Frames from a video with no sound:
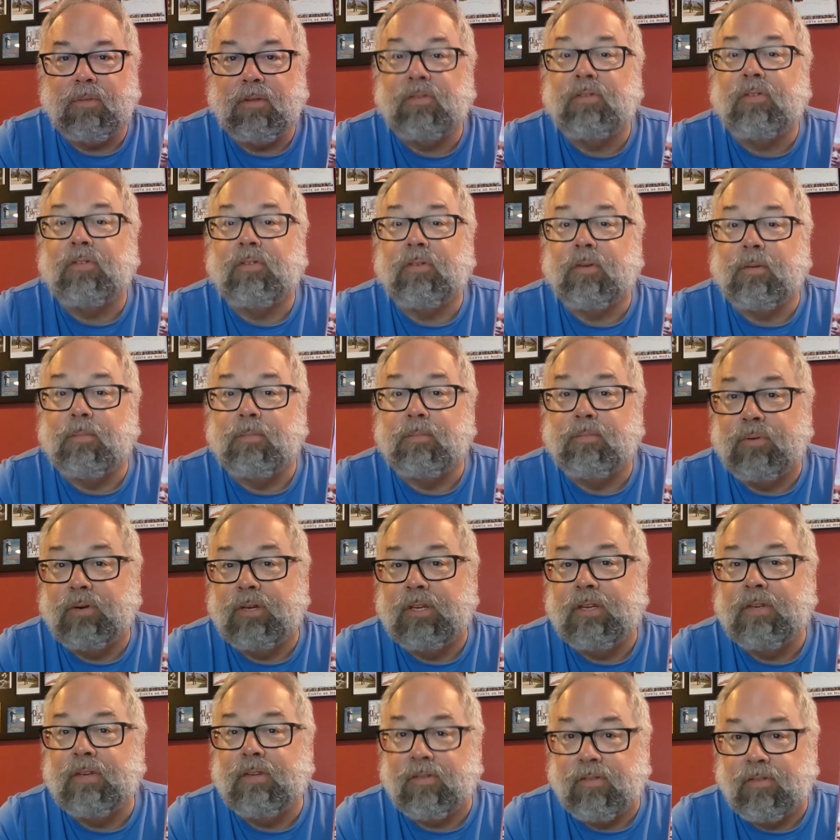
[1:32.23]
These are some
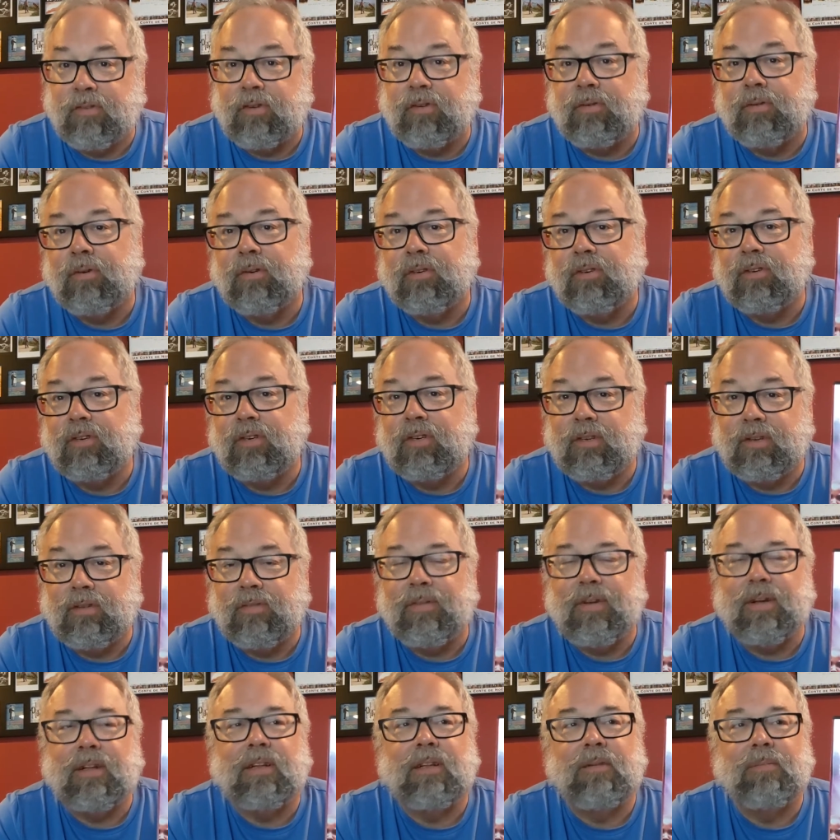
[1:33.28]
pretty discouraging
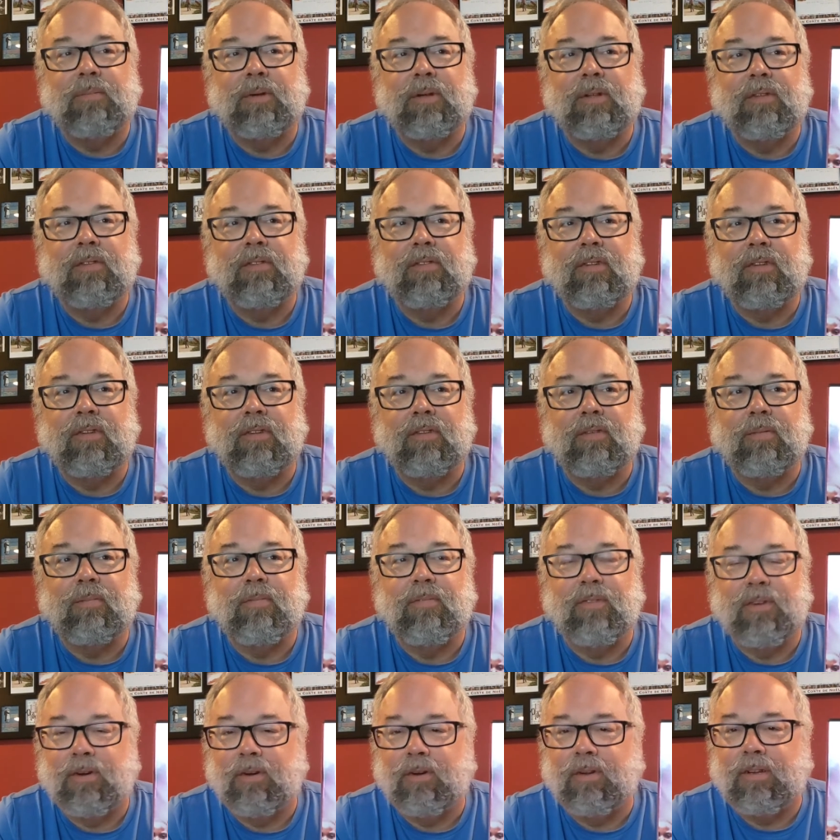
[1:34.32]
developments and some
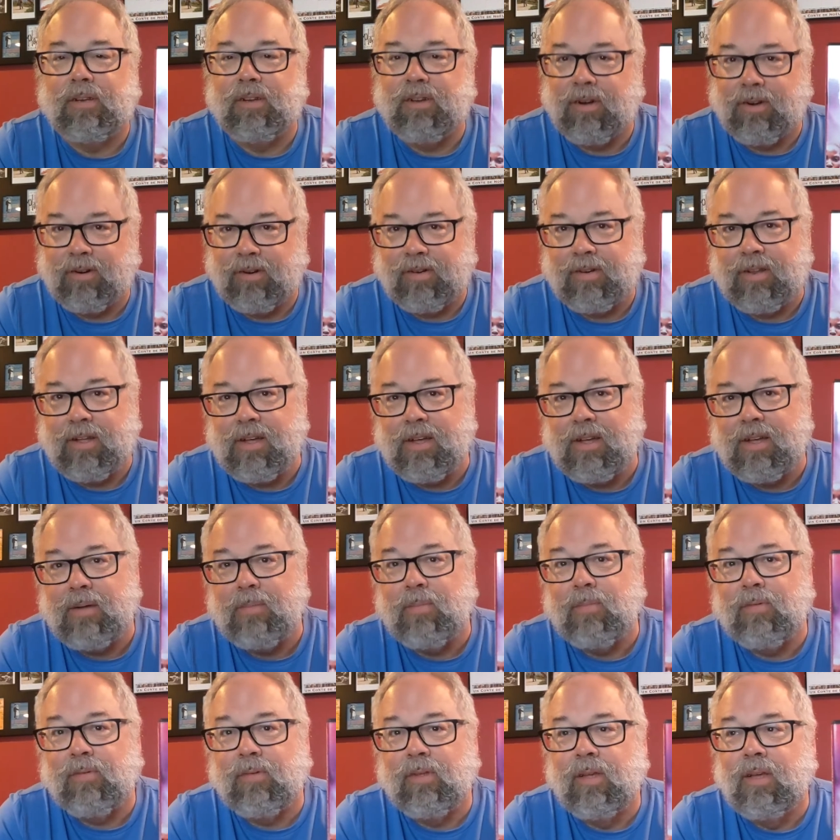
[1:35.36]
fairly dark
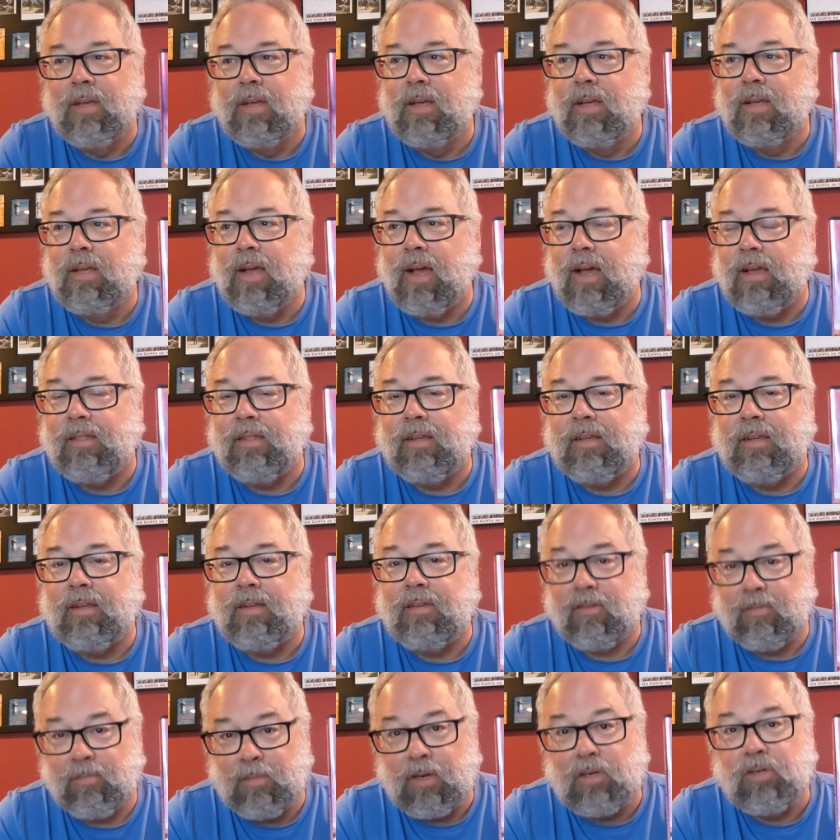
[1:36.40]
times, I think,
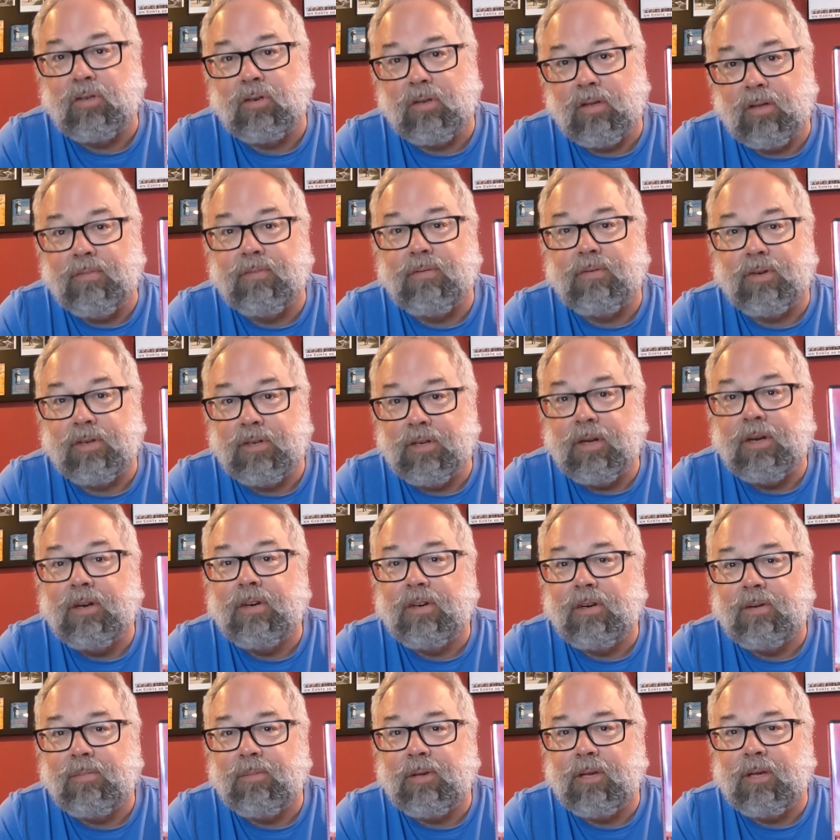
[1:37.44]
especially for
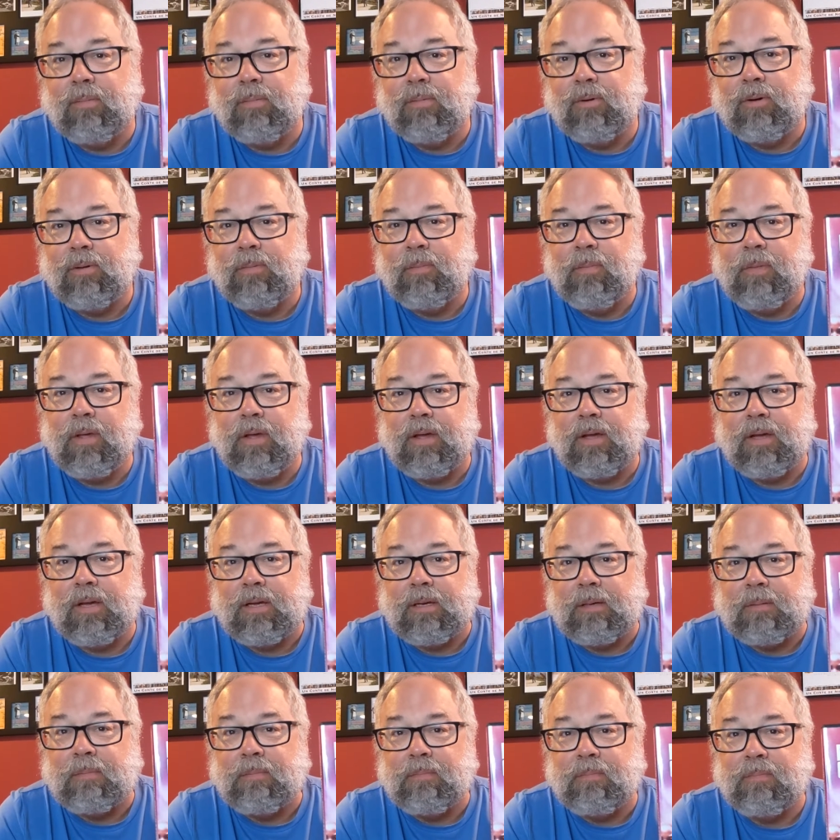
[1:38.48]
younger people.
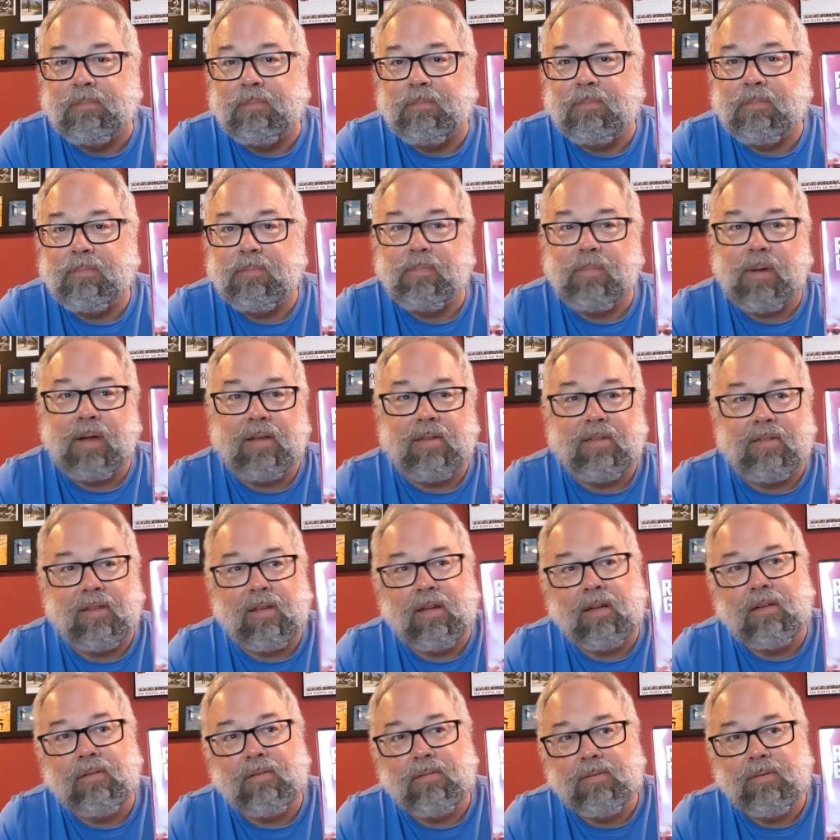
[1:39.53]

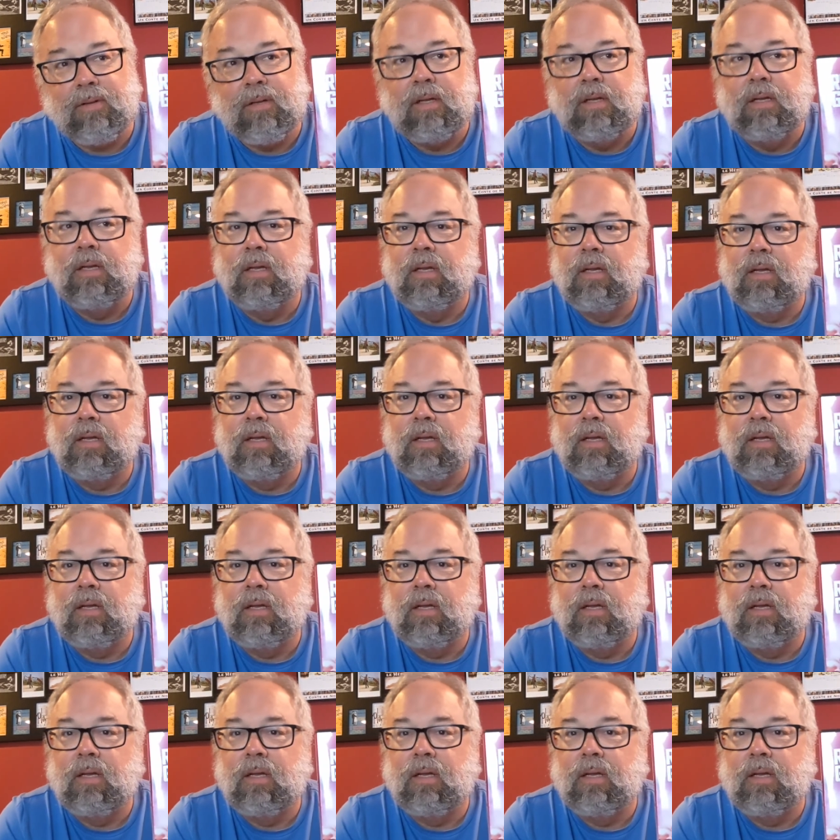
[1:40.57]
Myself,